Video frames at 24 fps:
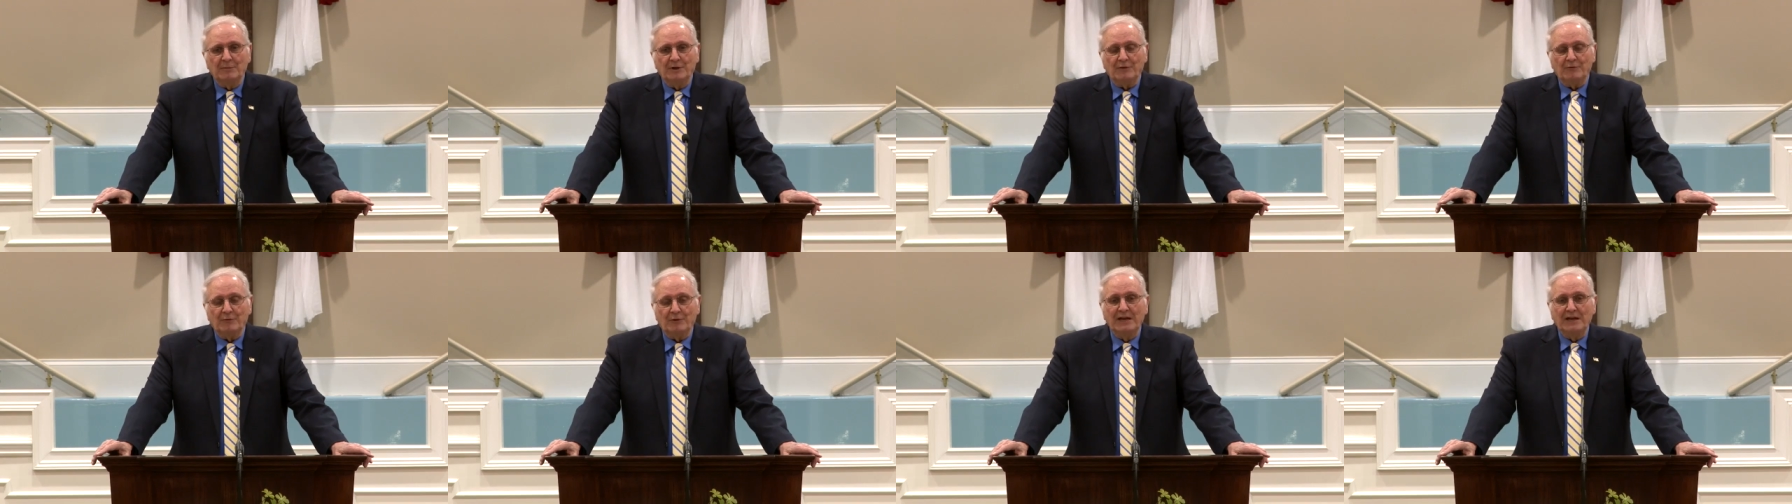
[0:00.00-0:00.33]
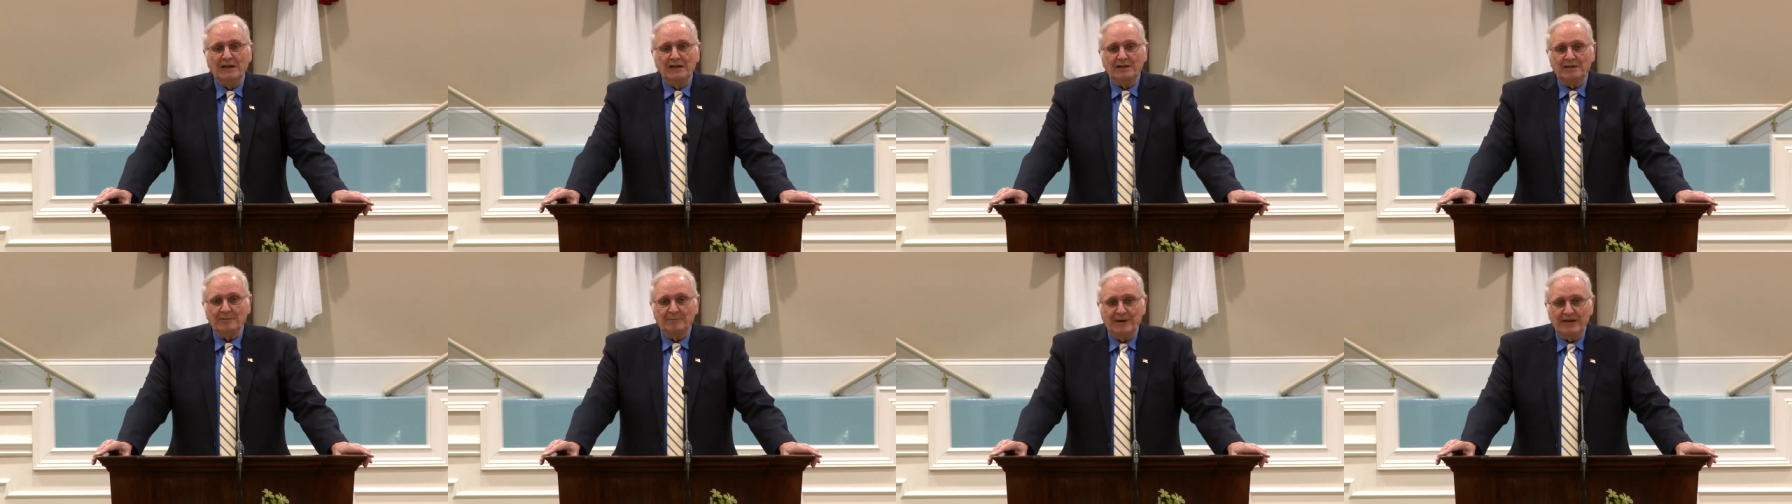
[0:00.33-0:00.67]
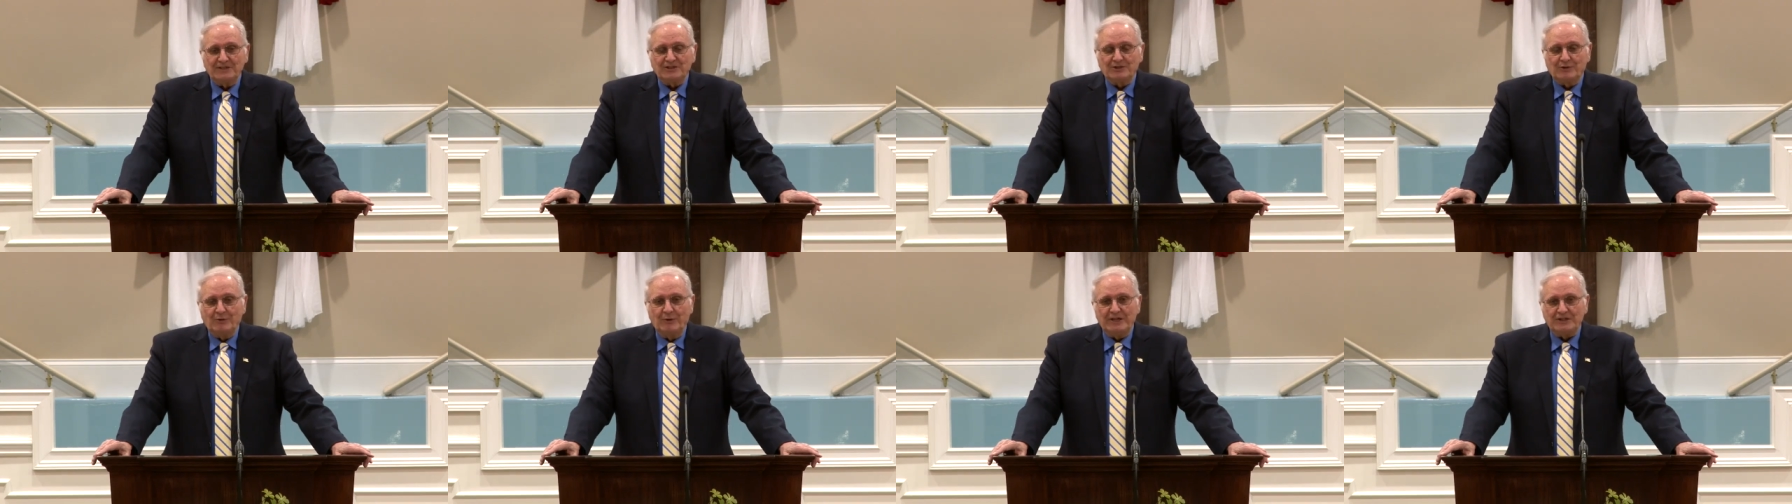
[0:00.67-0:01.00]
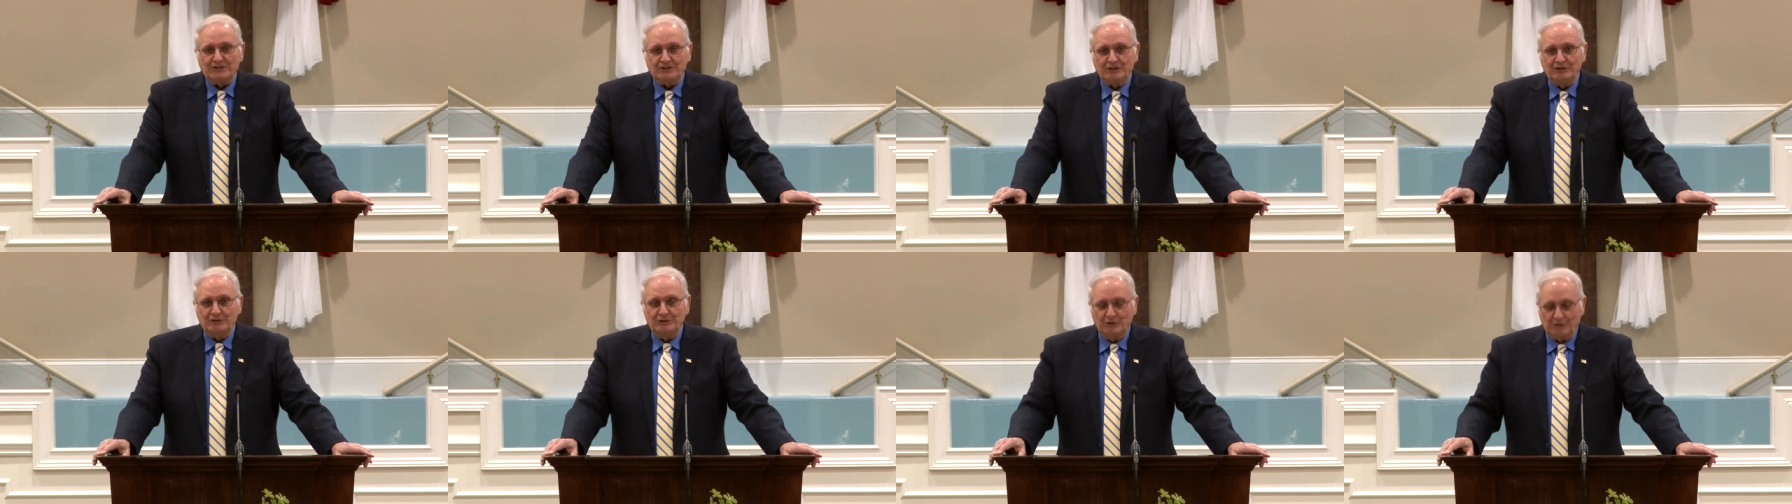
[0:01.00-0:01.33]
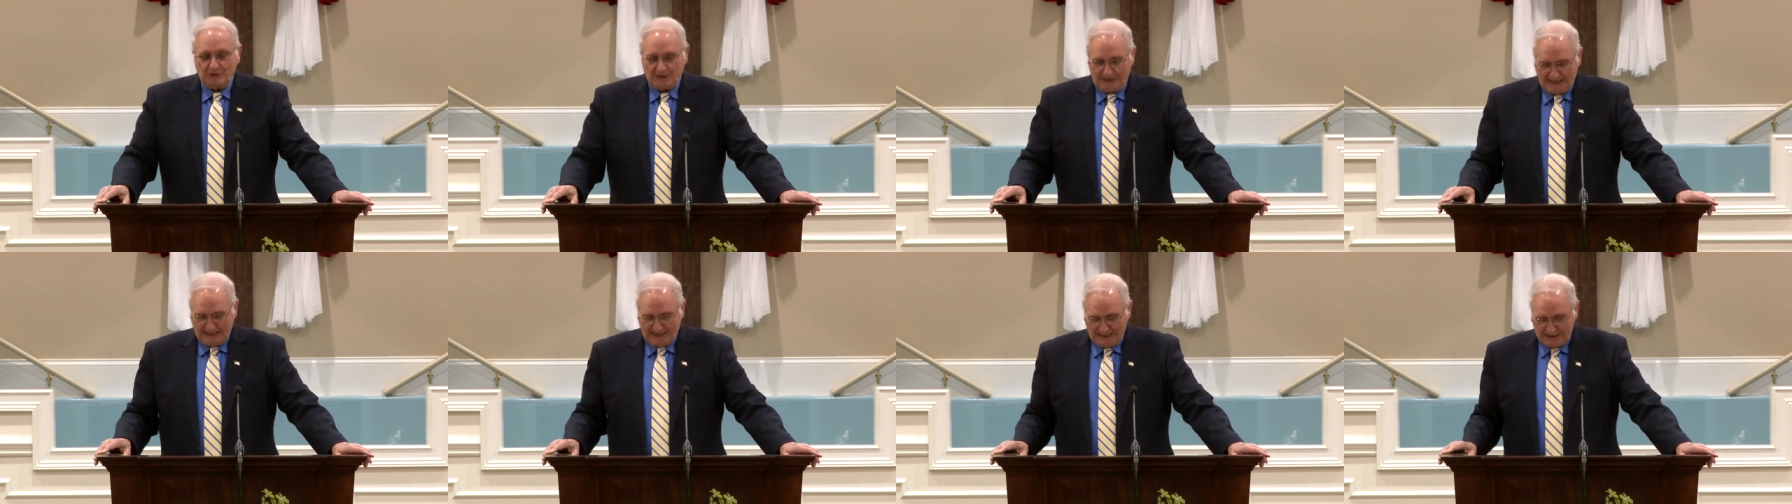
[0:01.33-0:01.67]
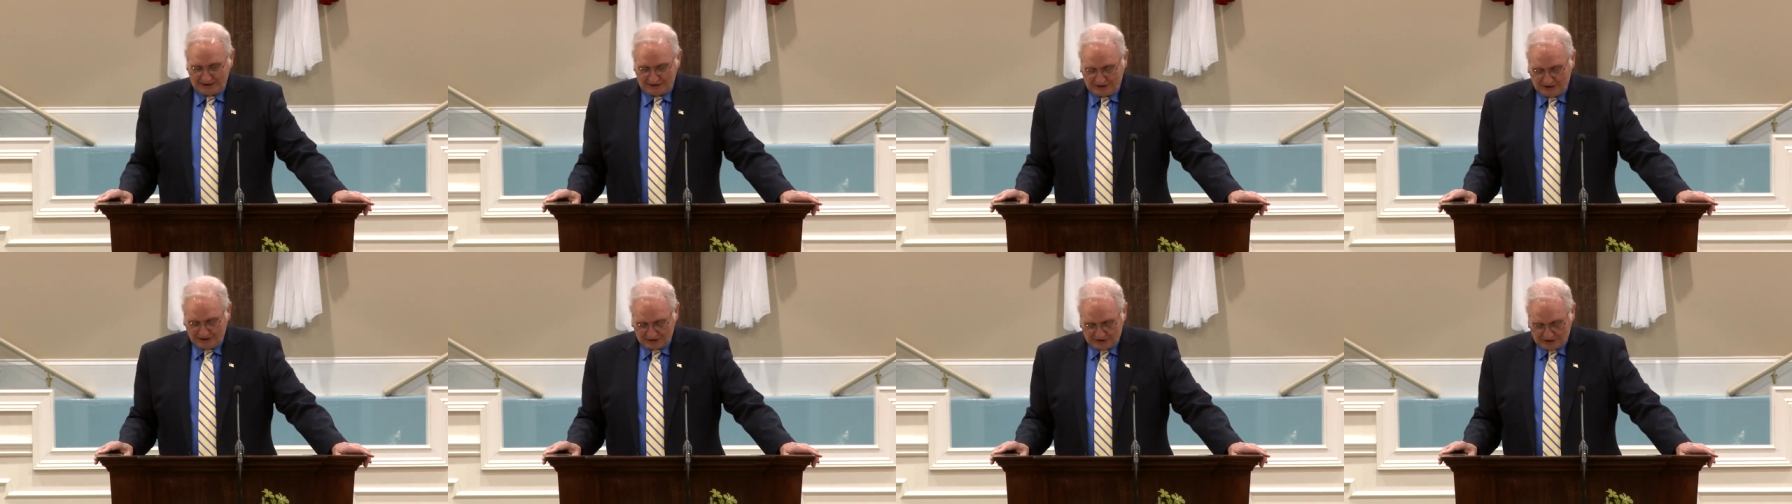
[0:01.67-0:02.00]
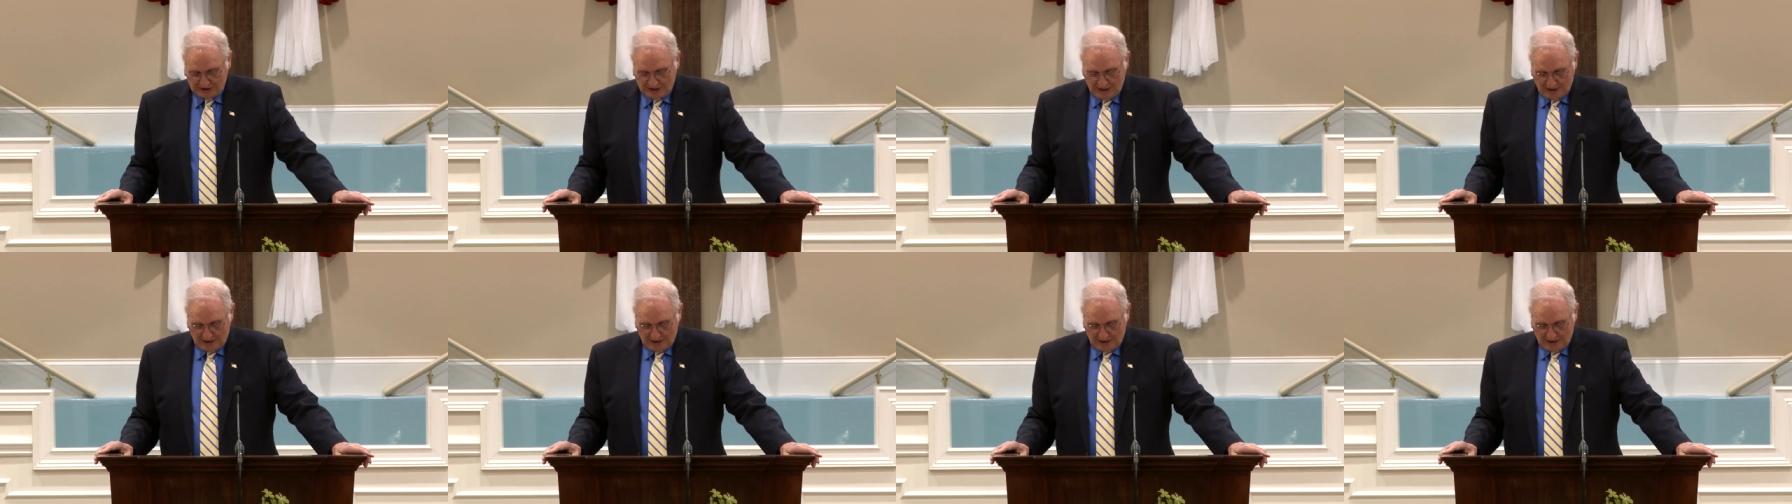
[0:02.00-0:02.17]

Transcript: But really, the best question you can ask is